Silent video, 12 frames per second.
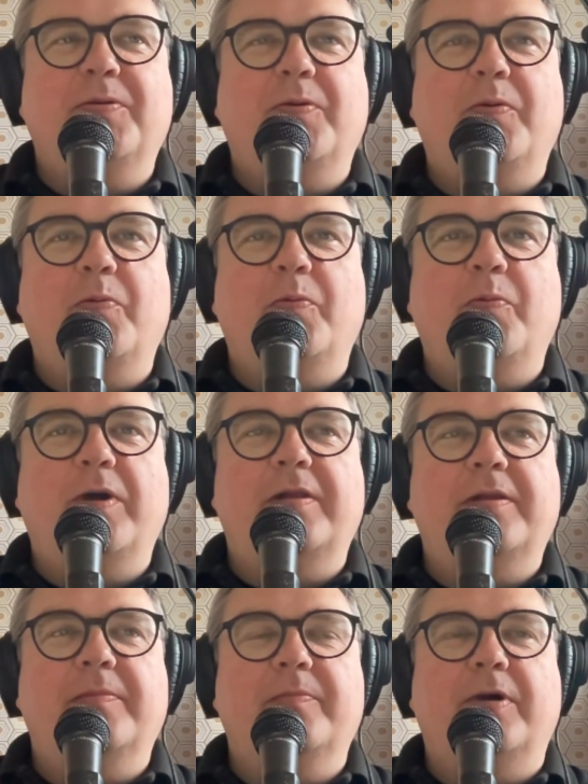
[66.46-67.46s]

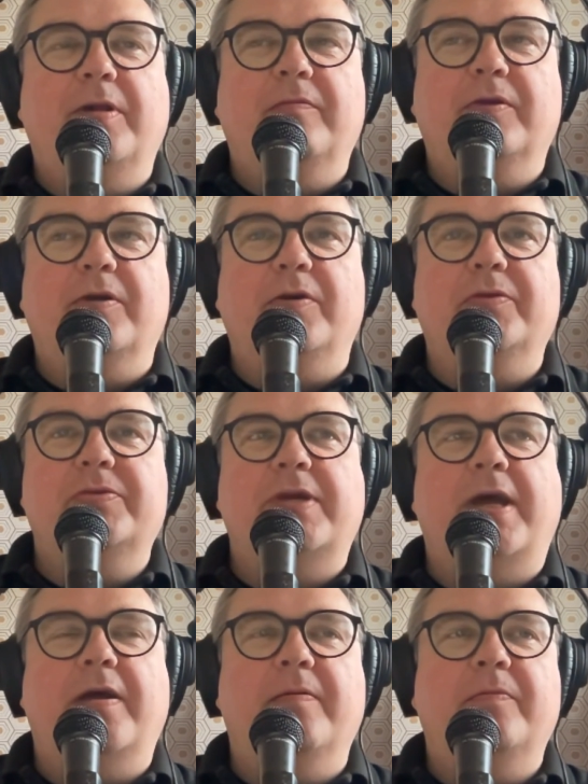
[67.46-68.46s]
welcome Oliver Caunt
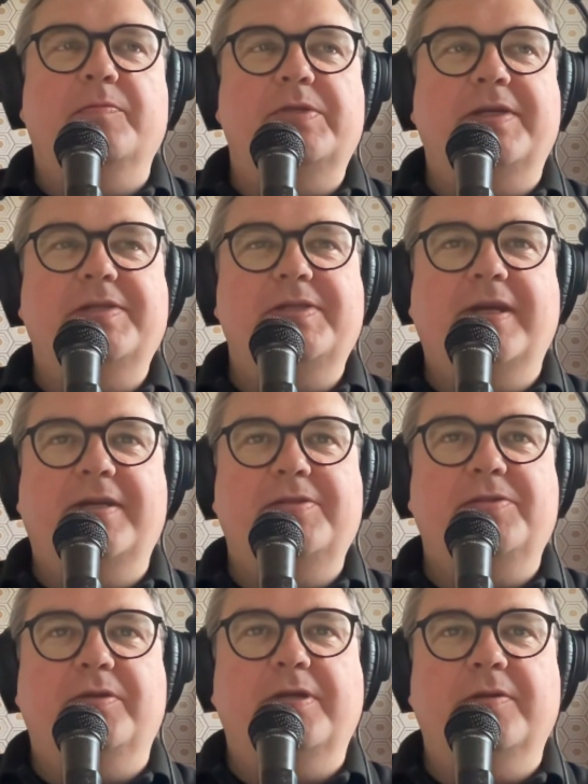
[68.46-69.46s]
from JCS
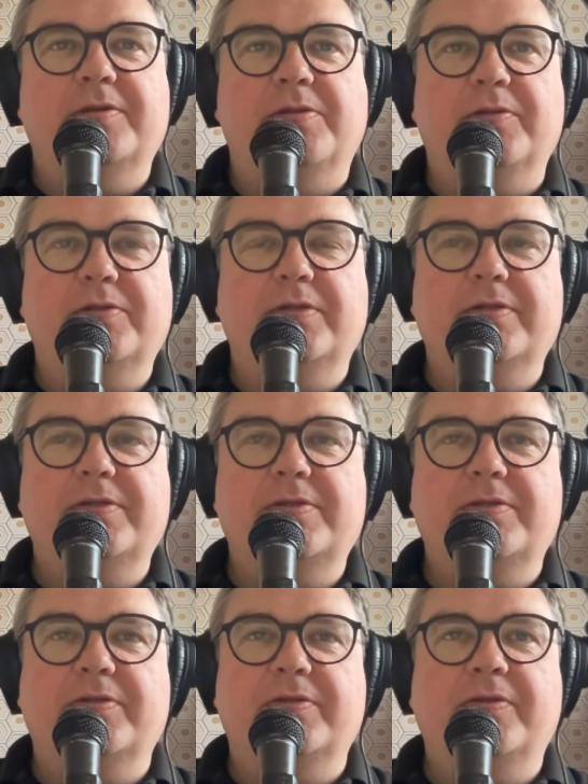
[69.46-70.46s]
Nuclear Solutions
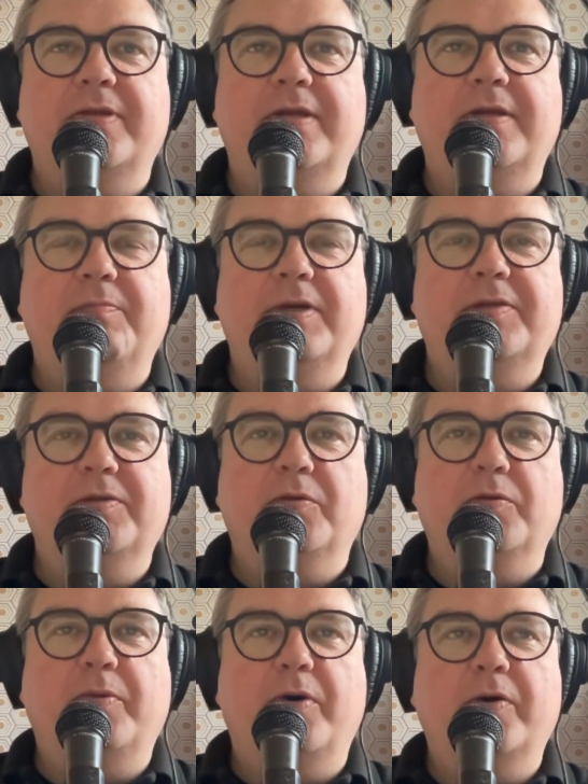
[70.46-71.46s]
to the Made to Grow
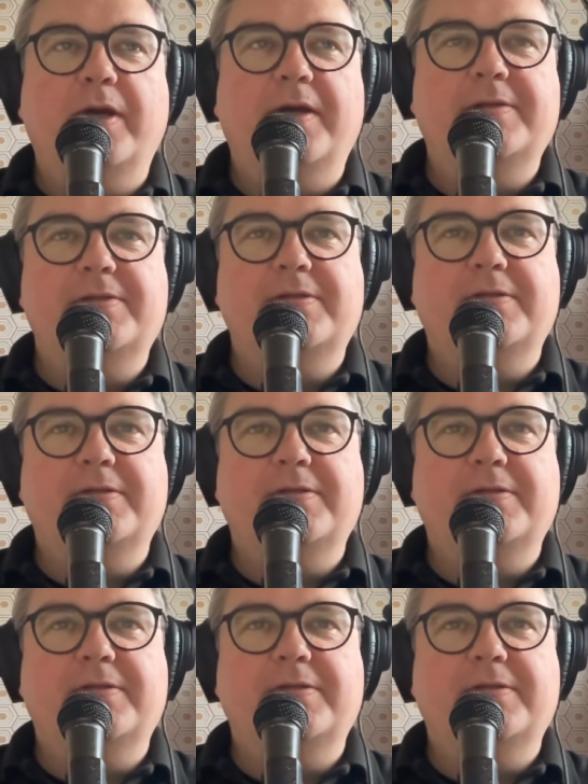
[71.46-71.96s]
podcast.